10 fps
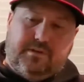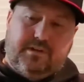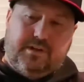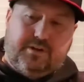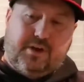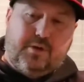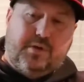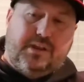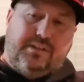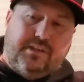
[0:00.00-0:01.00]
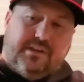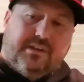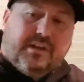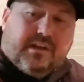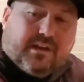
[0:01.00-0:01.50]
Clear coat. And
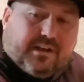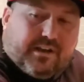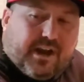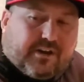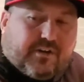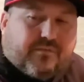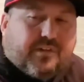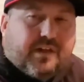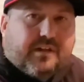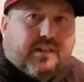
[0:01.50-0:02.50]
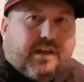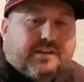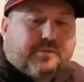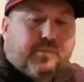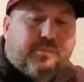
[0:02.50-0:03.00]
then the decorative
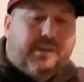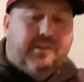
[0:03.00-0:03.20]
glaze would be the